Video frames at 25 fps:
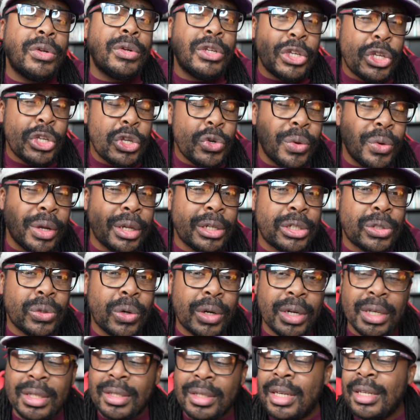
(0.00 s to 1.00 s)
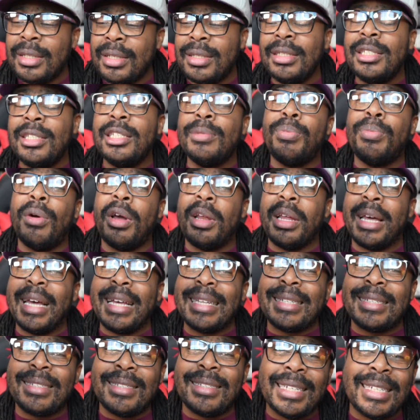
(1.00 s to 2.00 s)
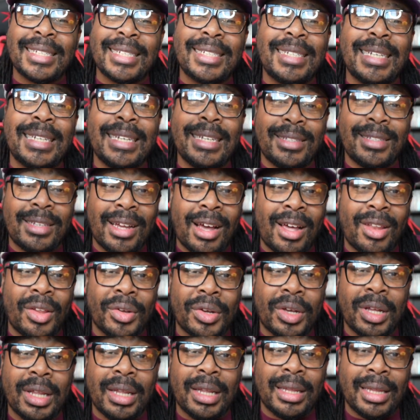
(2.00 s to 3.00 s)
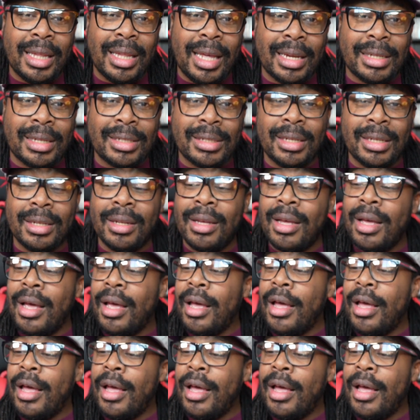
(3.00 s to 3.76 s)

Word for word: do you enjoy this? Because this is probably a $60 collection.